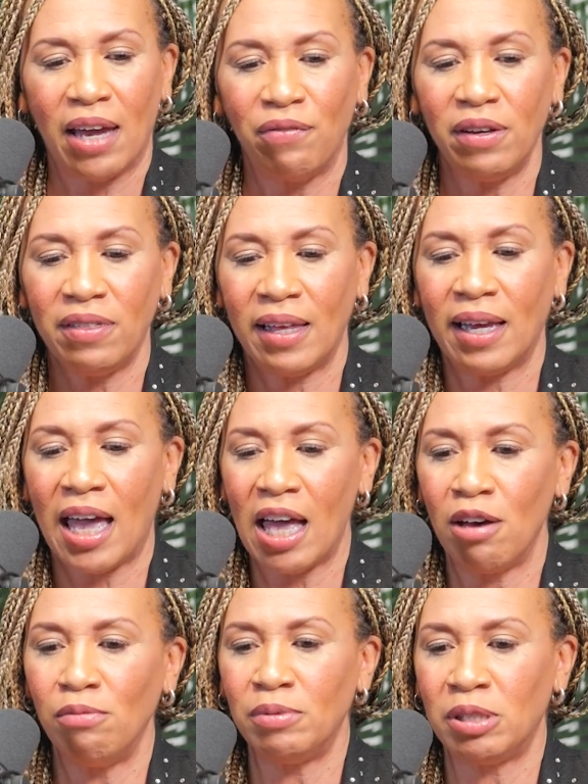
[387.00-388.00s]
Everything
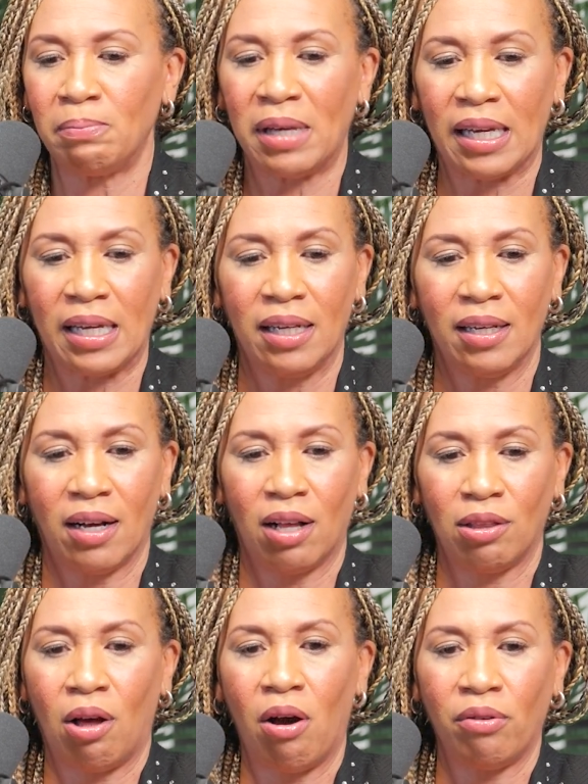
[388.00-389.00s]
helped me
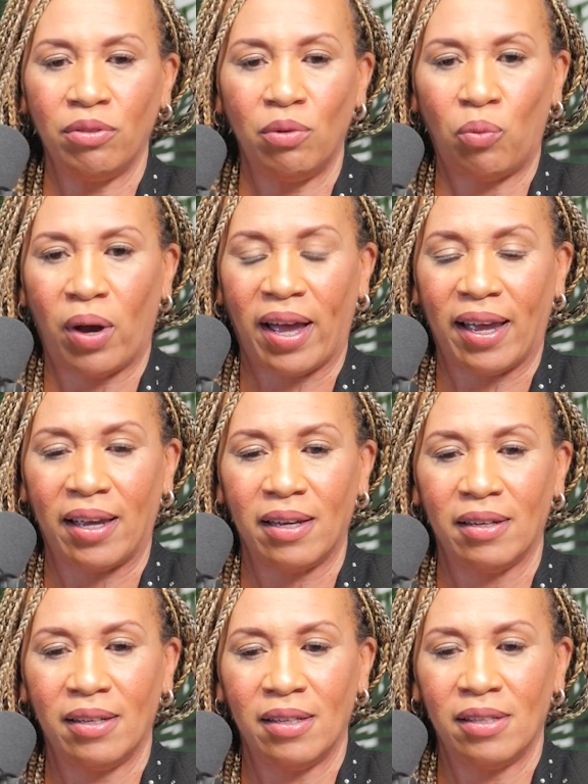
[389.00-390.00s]
along the
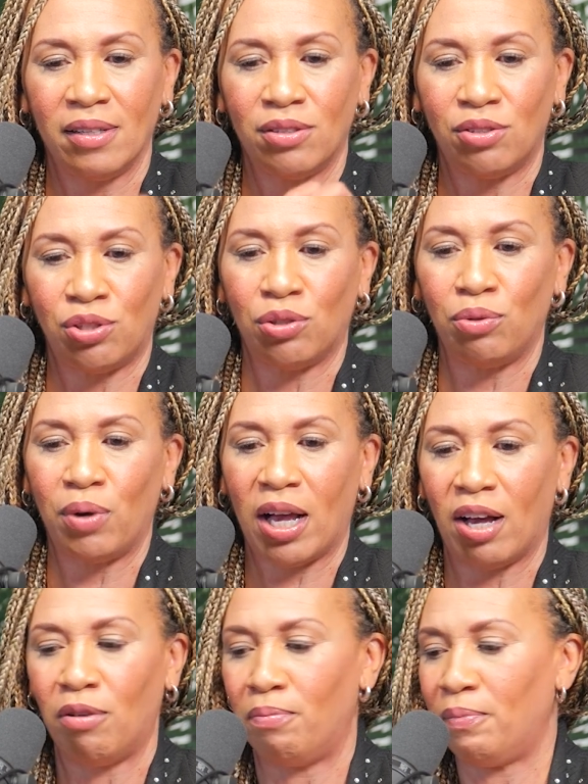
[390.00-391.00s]
way to
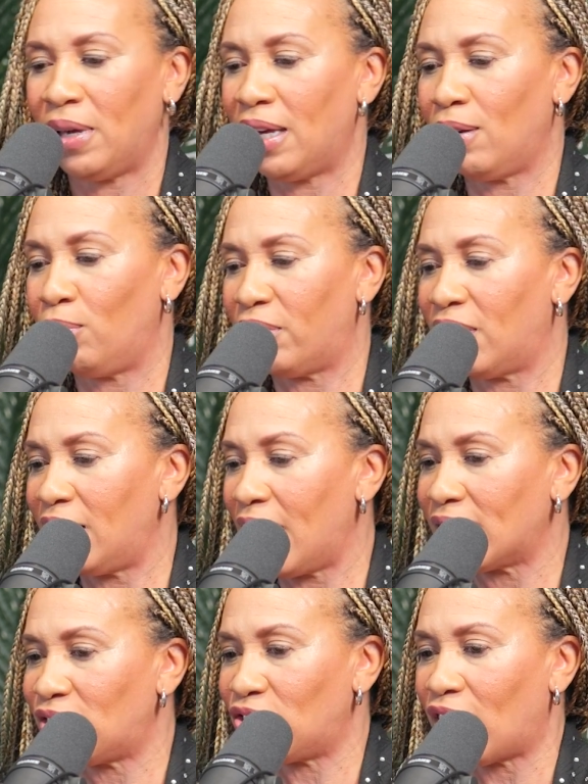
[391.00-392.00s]
help me with the
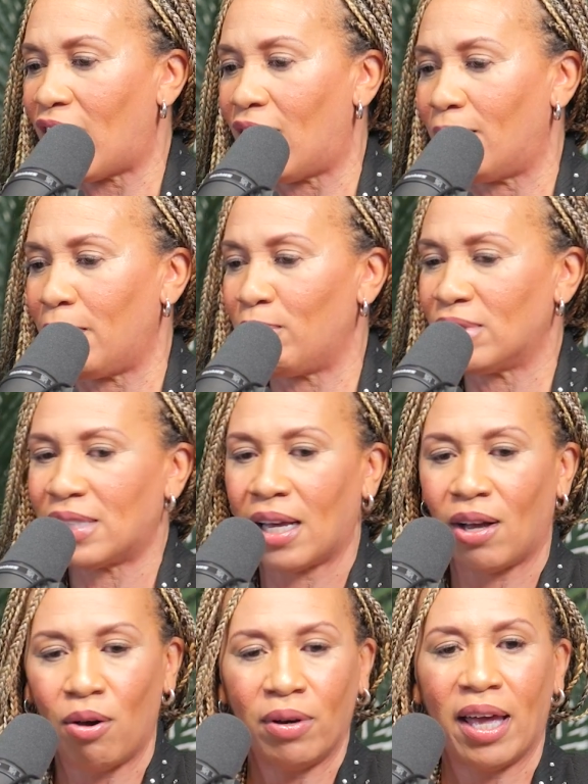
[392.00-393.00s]
next job. It was
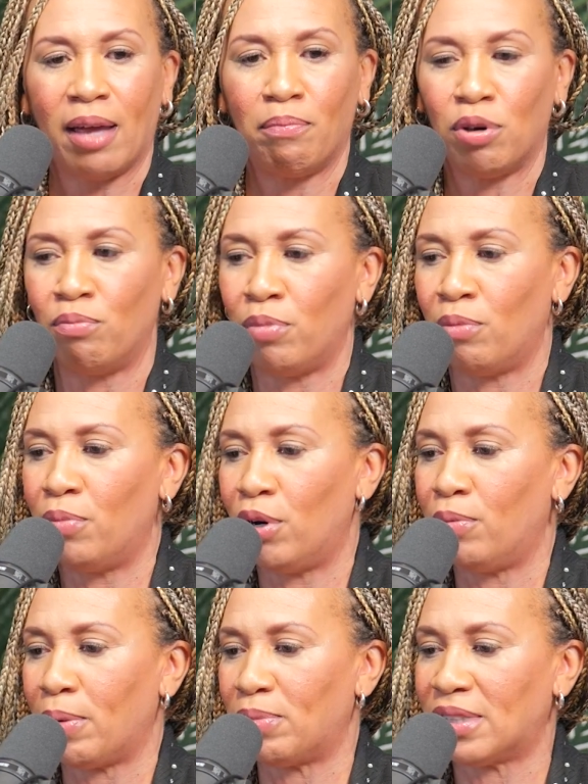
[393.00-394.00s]
like, okay, boom, boom,
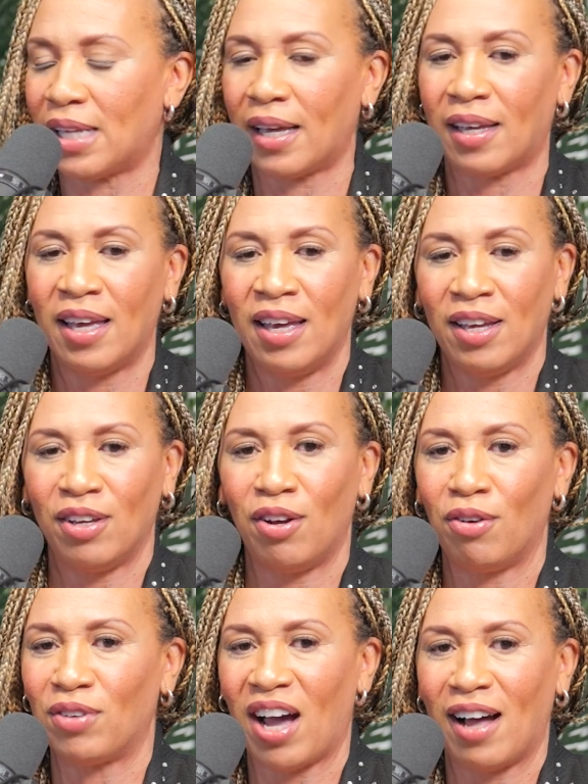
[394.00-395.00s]
boom. It was like,
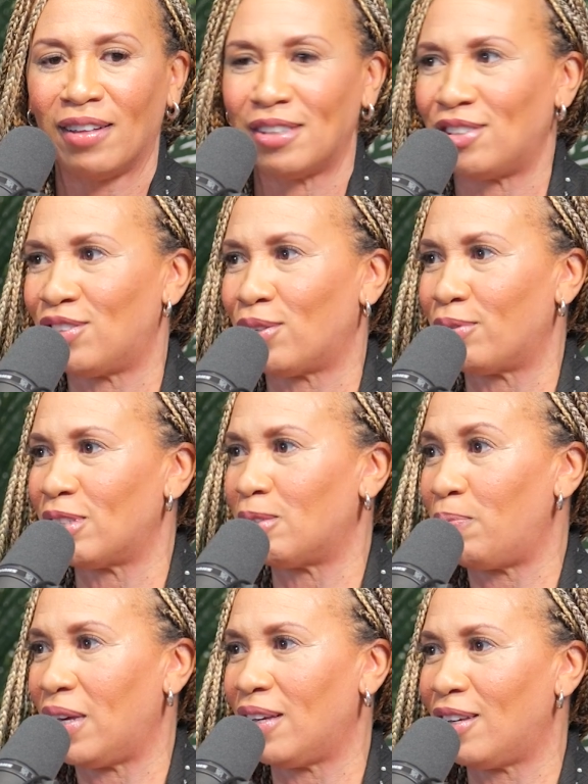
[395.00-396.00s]
college, so to
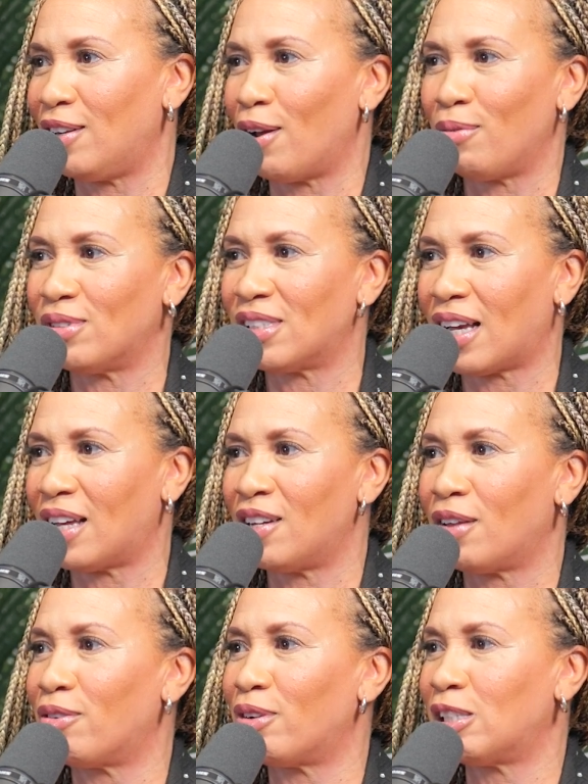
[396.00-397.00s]
speak. It was like
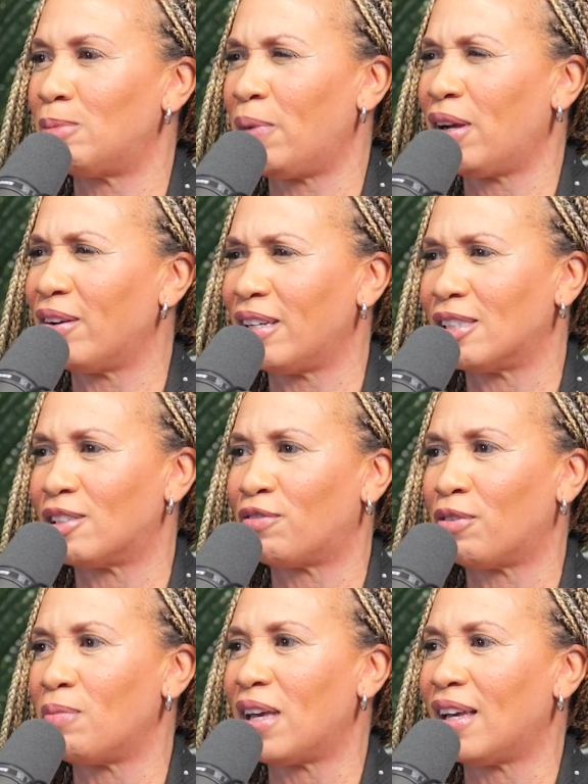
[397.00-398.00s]
another experience
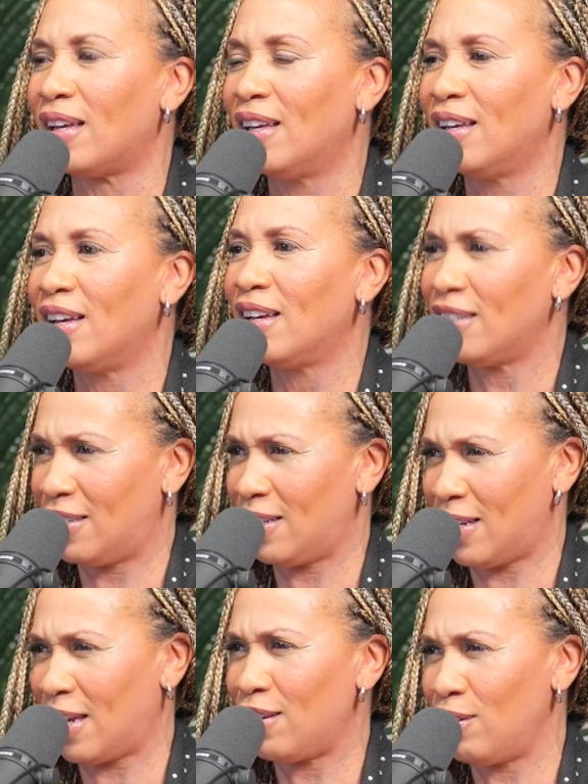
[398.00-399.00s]
for me.
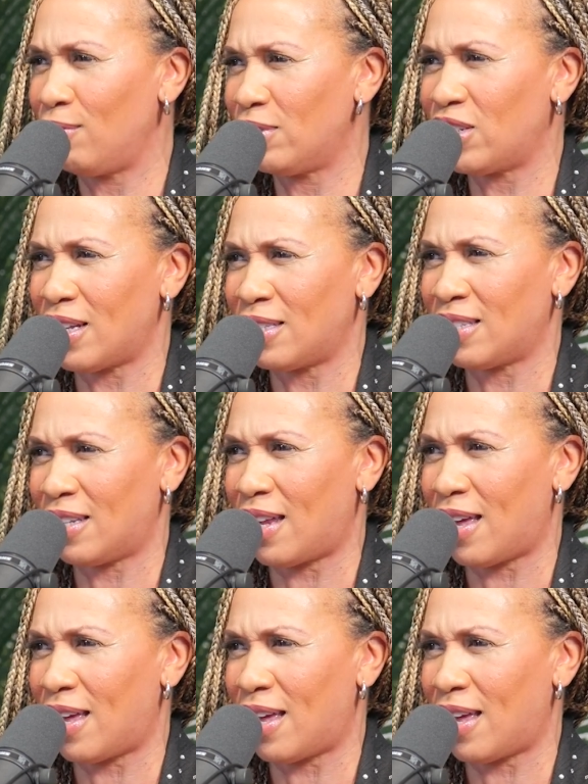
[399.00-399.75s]
Can you attest to